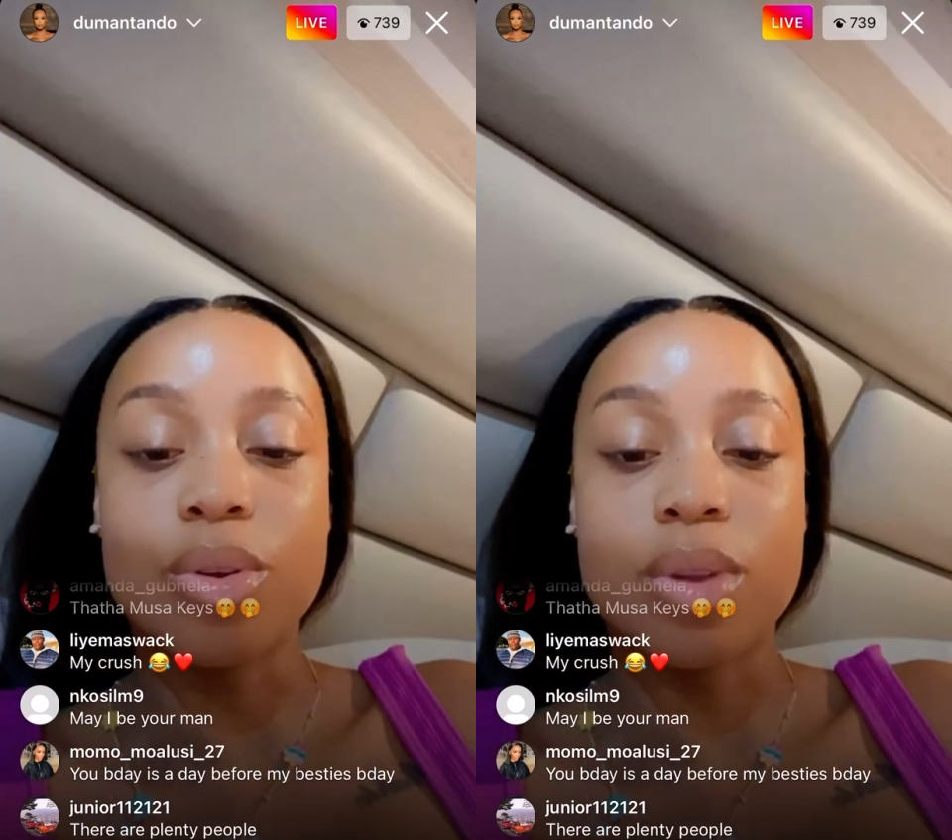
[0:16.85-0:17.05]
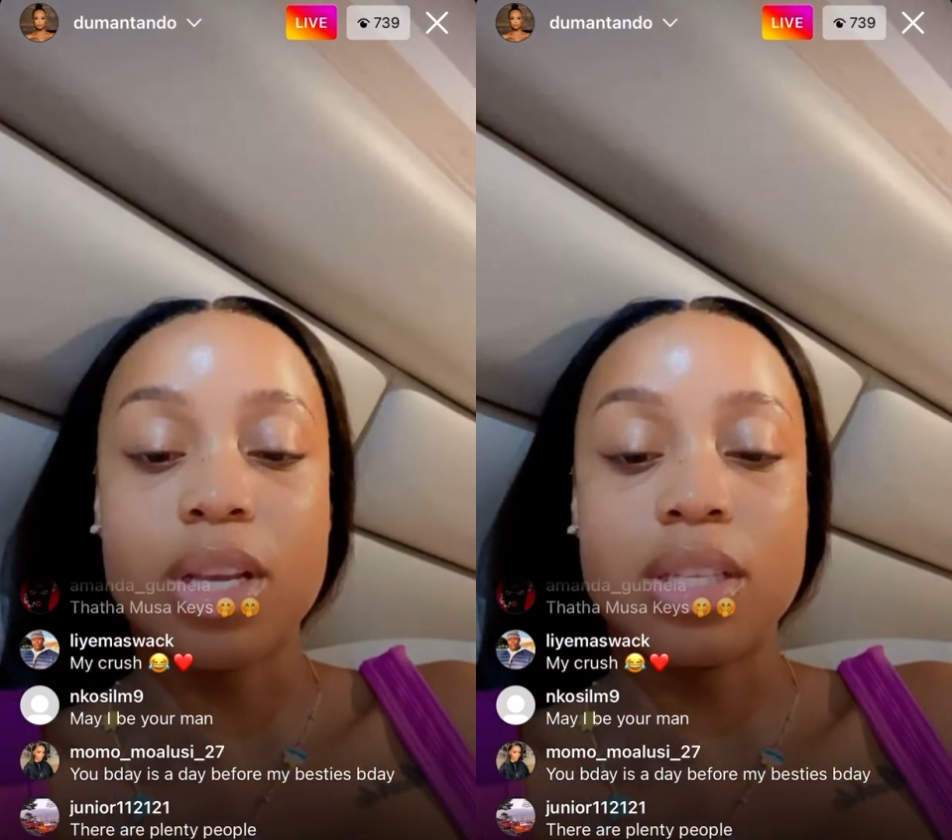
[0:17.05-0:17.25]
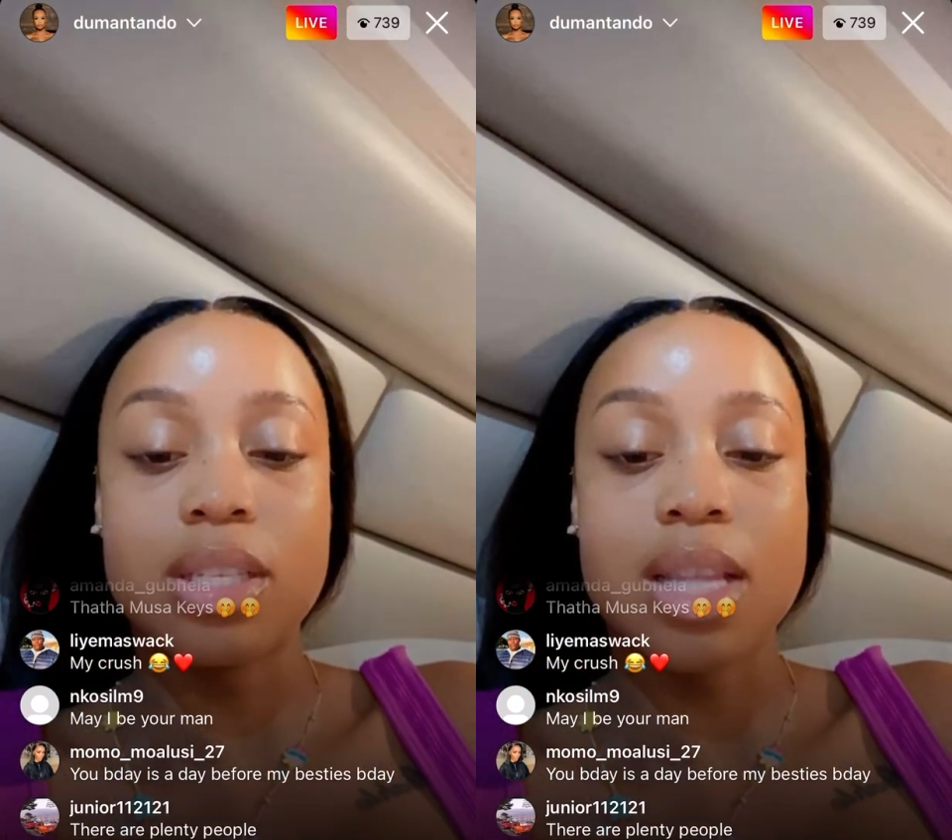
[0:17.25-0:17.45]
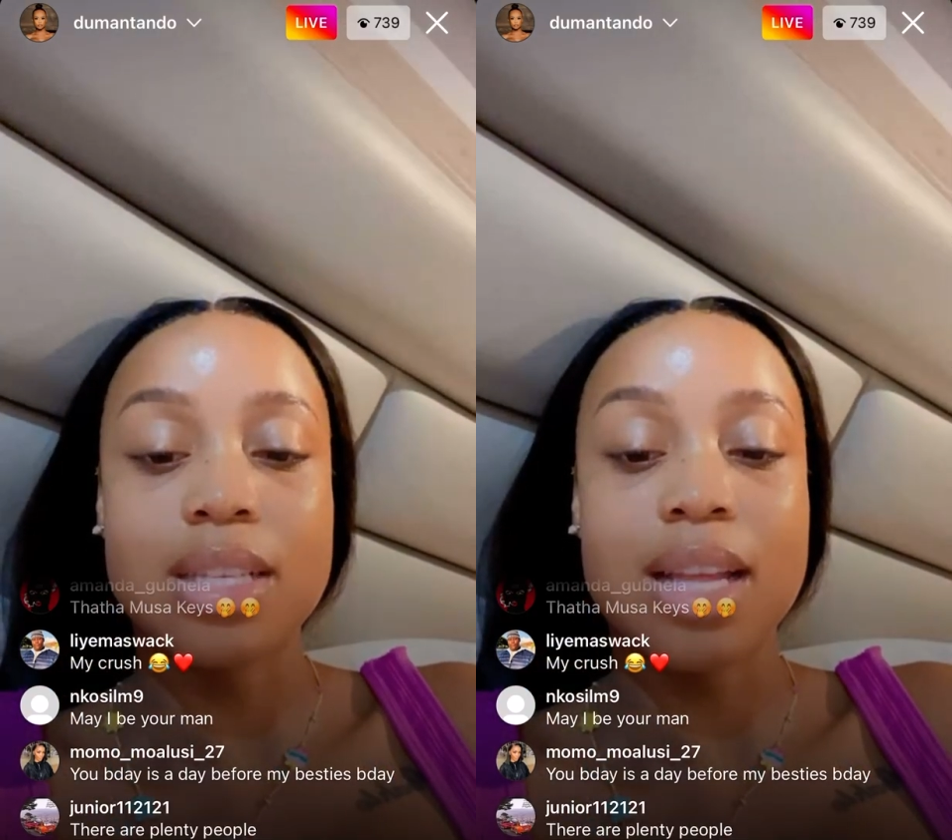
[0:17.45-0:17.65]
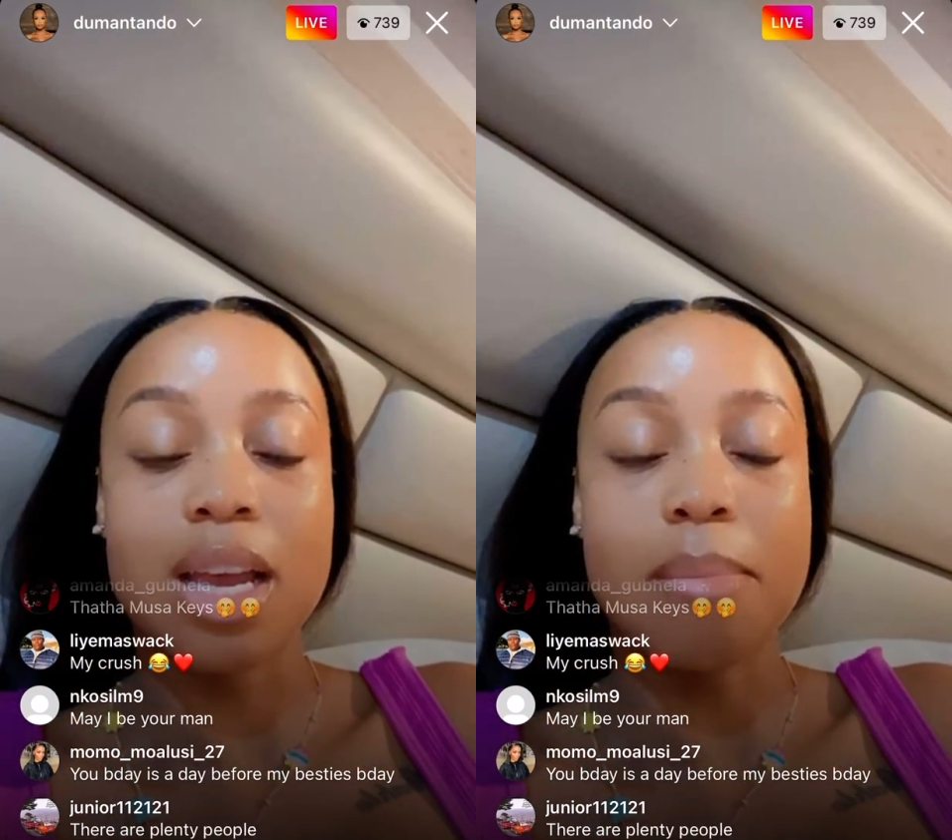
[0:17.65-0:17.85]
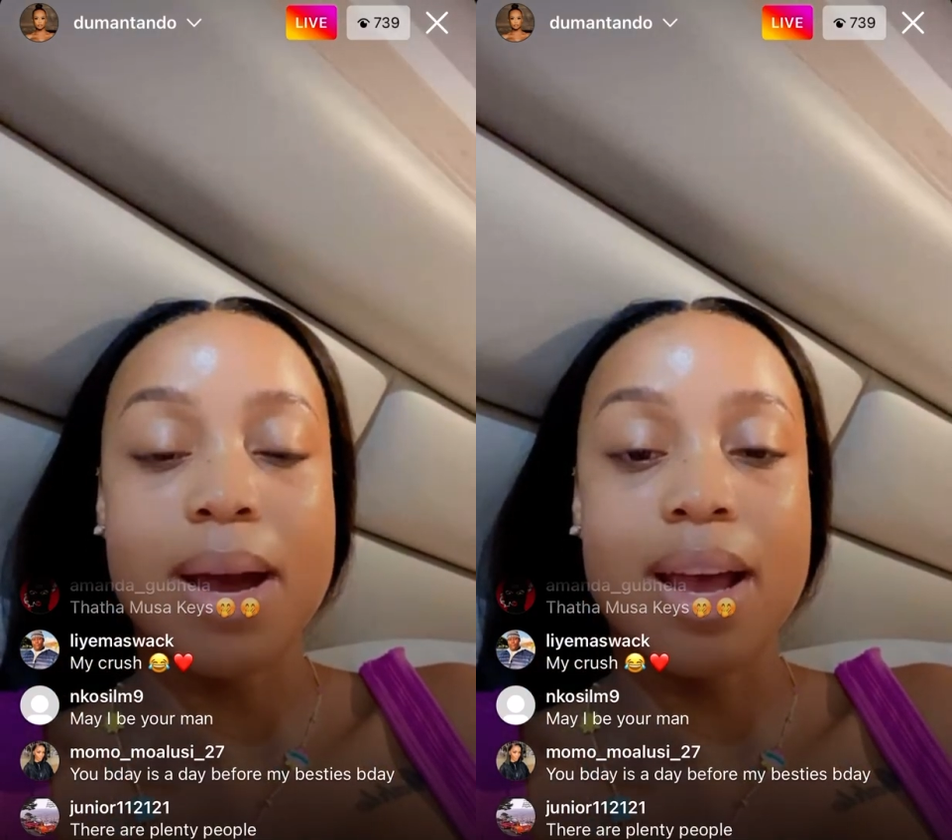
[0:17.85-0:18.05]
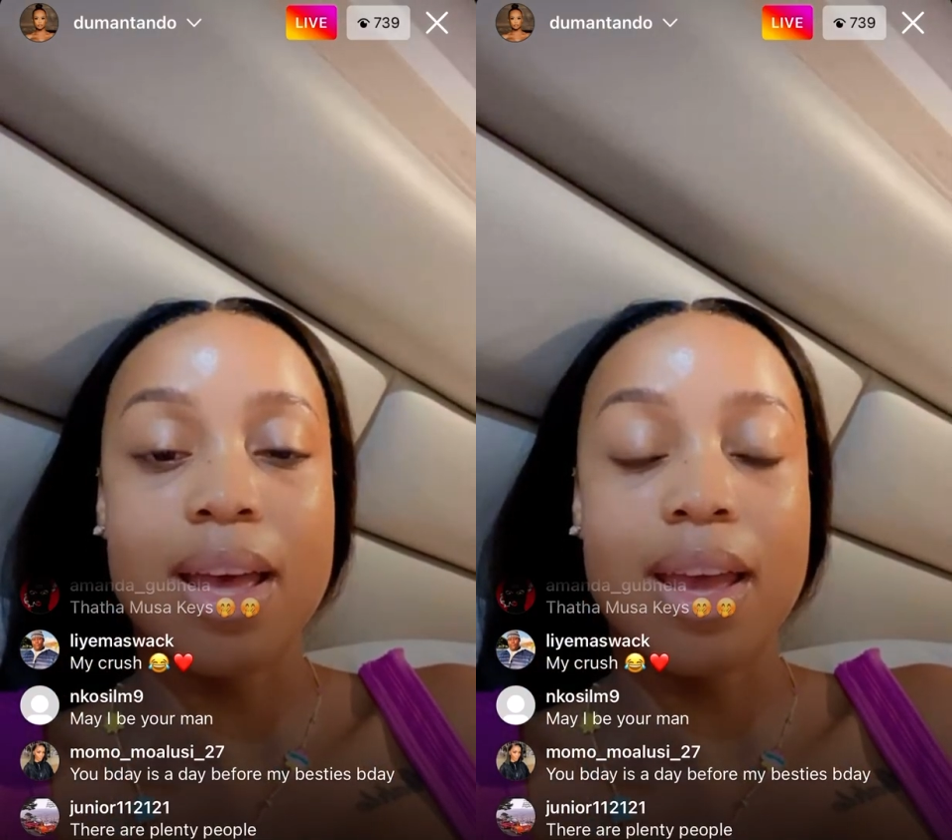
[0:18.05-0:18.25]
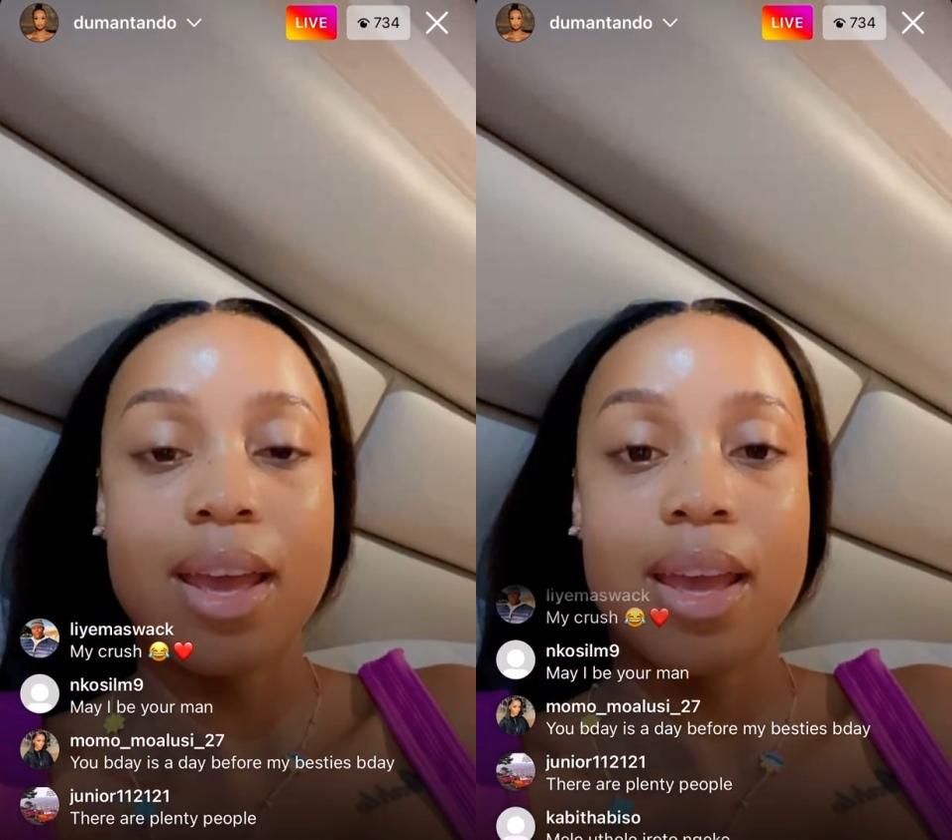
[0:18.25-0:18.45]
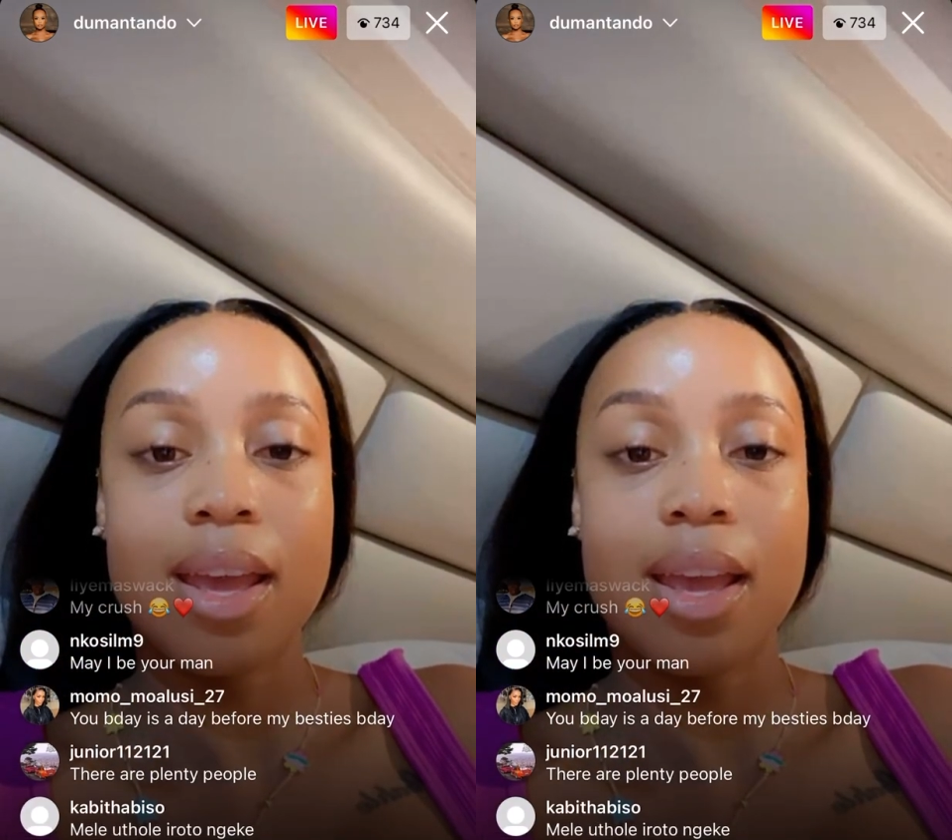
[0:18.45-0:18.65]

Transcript: Greece, that's like my